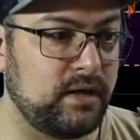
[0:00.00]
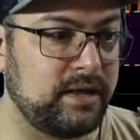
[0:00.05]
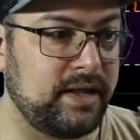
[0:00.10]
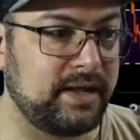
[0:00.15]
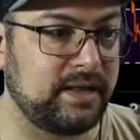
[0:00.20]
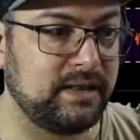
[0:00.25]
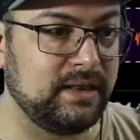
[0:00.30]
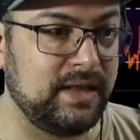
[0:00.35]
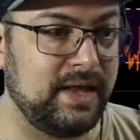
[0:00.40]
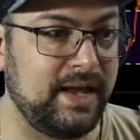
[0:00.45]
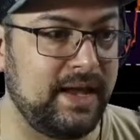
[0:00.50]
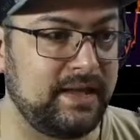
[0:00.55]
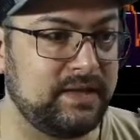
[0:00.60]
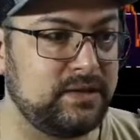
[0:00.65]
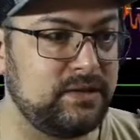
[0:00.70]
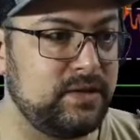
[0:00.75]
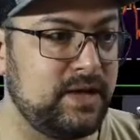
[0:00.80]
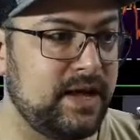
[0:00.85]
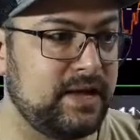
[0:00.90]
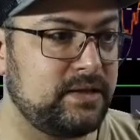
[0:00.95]
that led
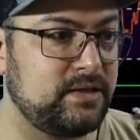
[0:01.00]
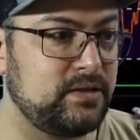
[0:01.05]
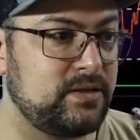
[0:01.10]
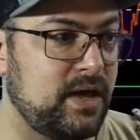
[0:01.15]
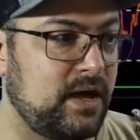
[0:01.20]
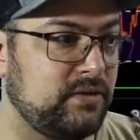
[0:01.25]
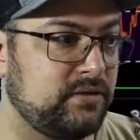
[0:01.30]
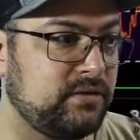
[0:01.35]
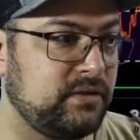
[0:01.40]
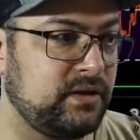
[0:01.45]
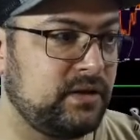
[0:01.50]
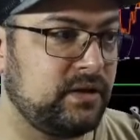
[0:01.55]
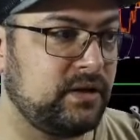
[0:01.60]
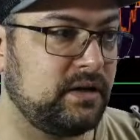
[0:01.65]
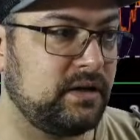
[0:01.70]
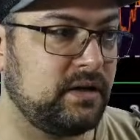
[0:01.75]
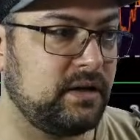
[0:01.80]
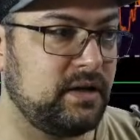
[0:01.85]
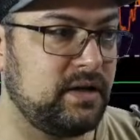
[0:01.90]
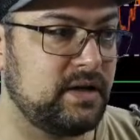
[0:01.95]
to that
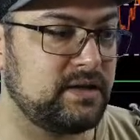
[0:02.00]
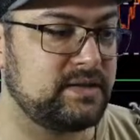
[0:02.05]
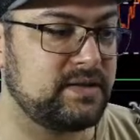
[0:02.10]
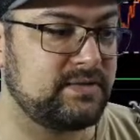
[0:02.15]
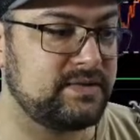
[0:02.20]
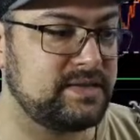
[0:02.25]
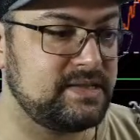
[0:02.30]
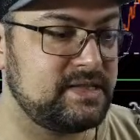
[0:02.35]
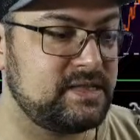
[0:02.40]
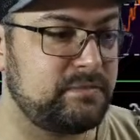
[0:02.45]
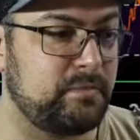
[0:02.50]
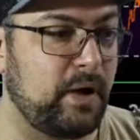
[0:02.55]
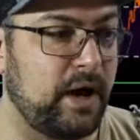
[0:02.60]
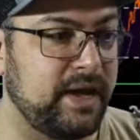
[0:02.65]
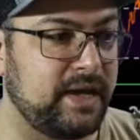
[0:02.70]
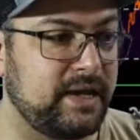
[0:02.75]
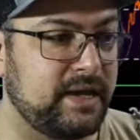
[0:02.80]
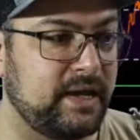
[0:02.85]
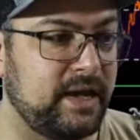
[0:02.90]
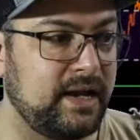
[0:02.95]
2017 spike.